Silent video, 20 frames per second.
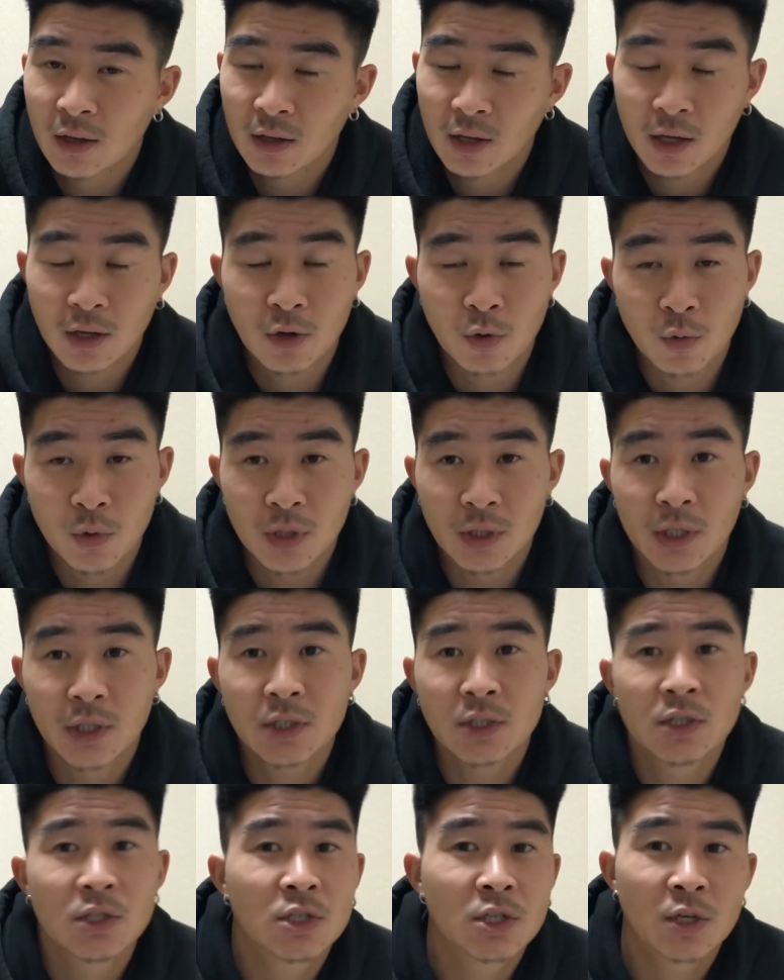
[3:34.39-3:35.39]
And your
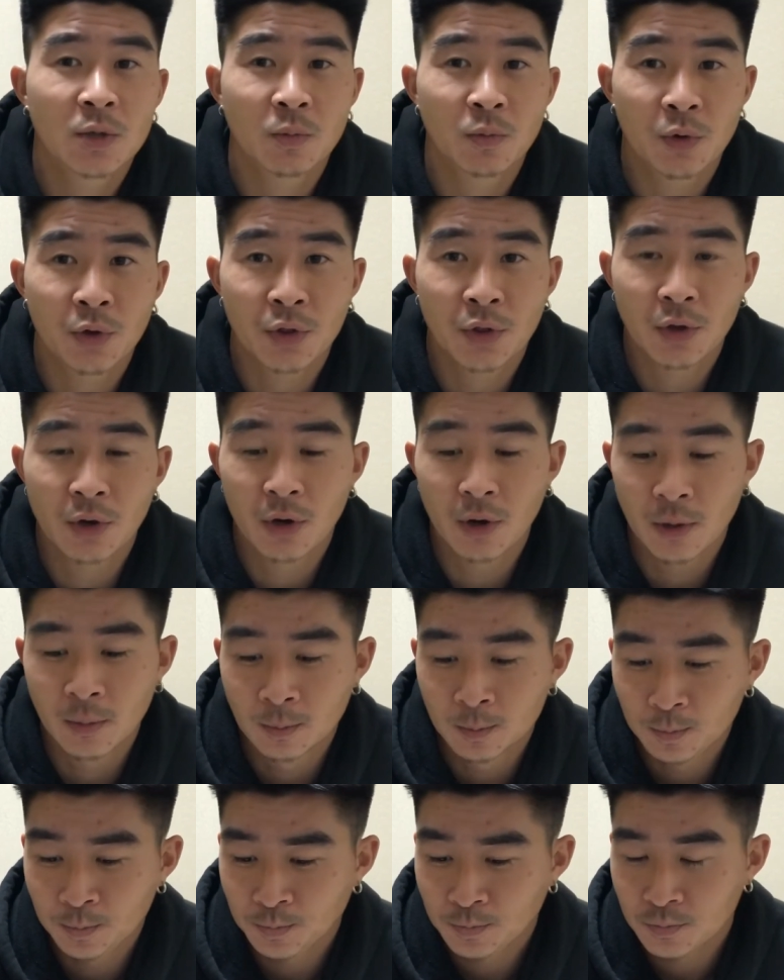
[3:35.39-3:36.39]
relationship with your
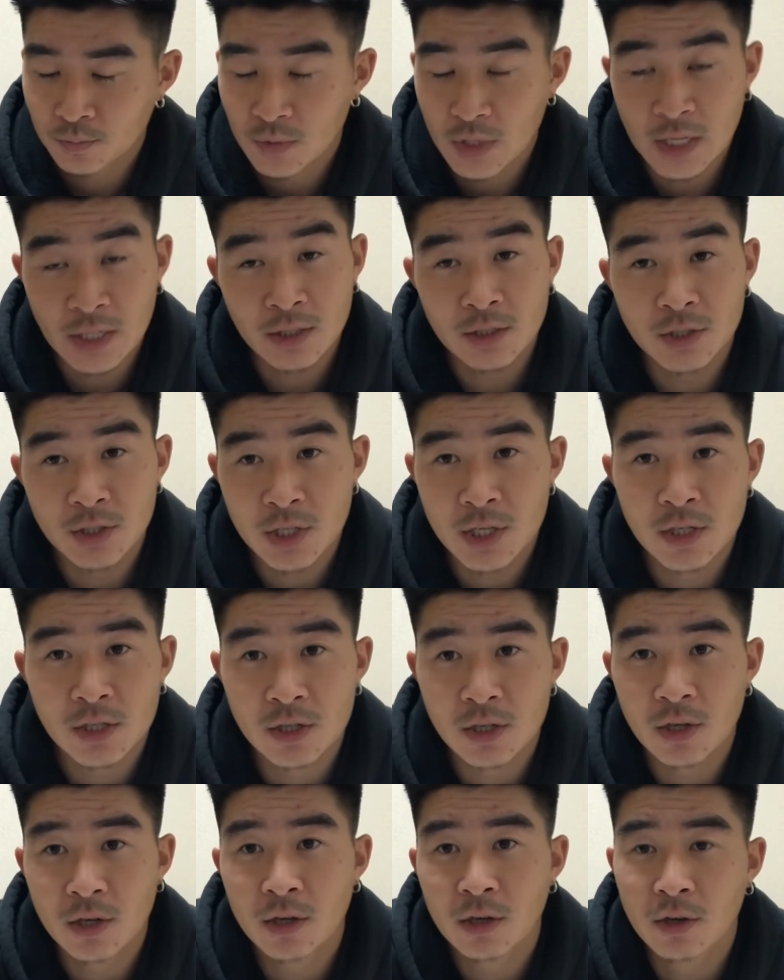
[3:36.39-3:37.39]
English
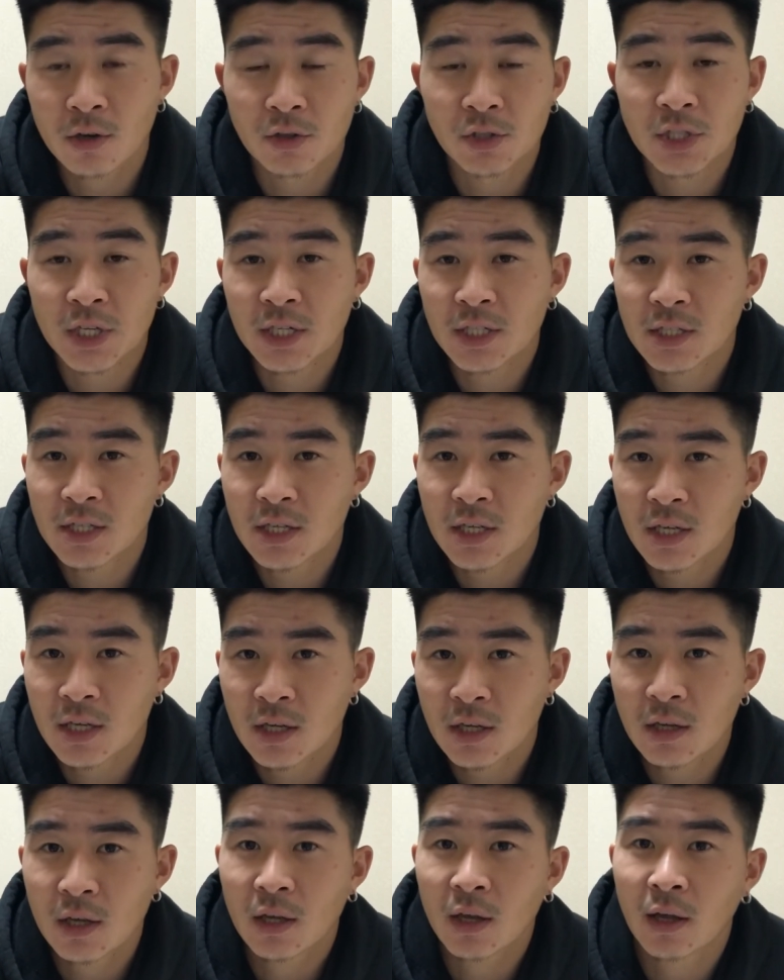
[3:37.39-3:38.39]
teacher, your JTE,